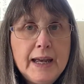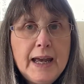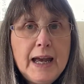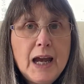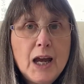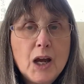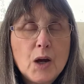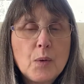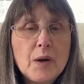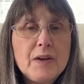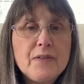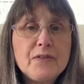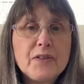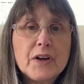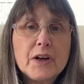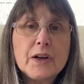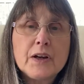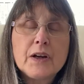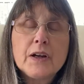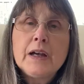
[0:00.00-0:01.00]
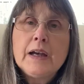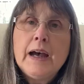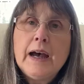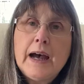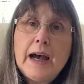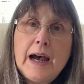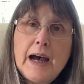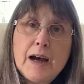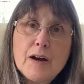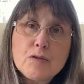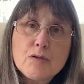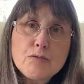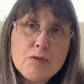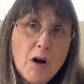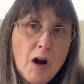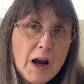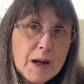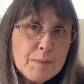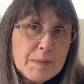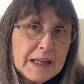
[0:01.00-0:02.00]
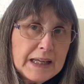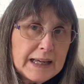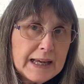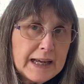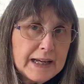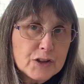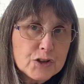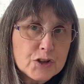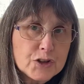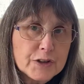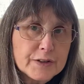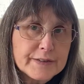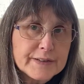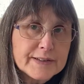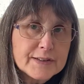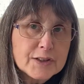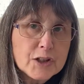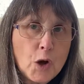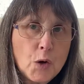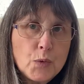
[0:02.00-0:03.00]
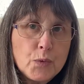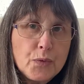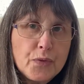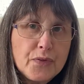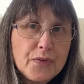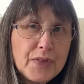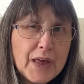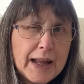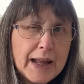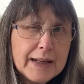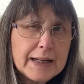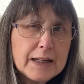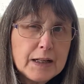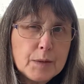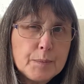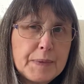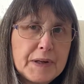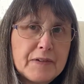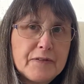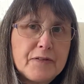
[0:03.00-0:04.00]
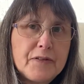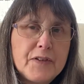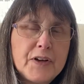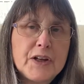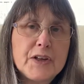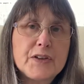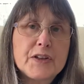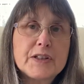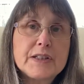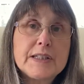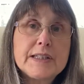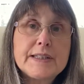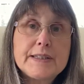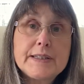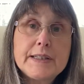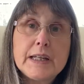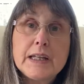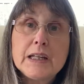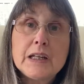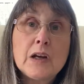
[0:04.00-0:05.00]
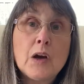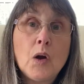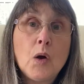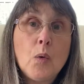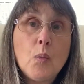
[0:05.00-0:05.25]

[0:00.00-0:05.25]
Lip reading: However, our rhyming actions go that little bit further to see